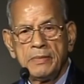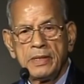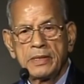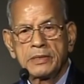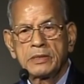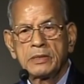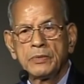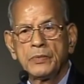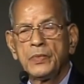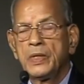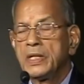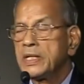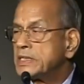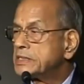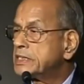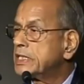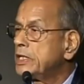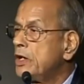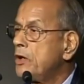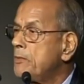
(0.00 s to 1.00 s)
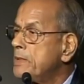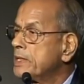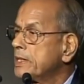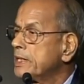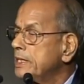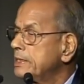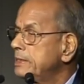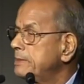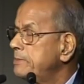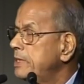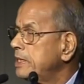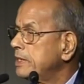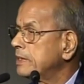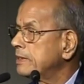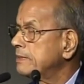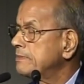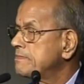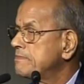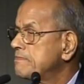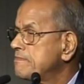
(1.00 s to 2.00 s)
But where does the government get the
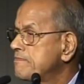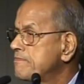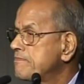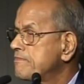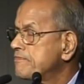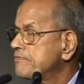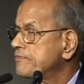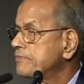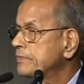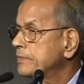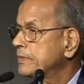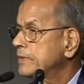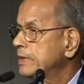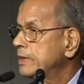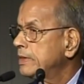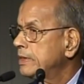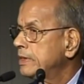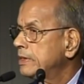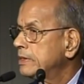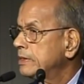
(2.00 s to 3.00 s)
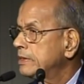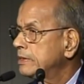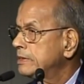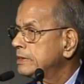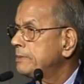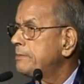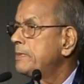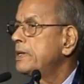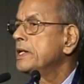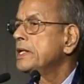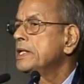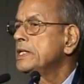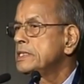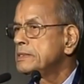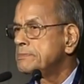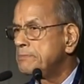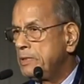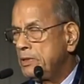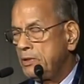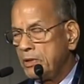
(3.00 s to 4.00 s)
money? The
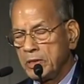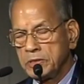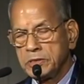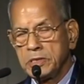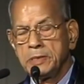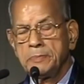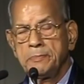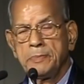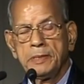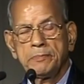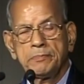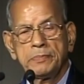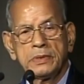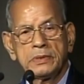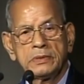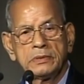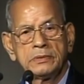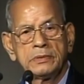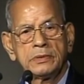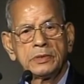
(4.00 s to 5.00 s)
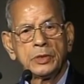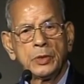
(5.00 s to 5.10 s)
money belongs to the people.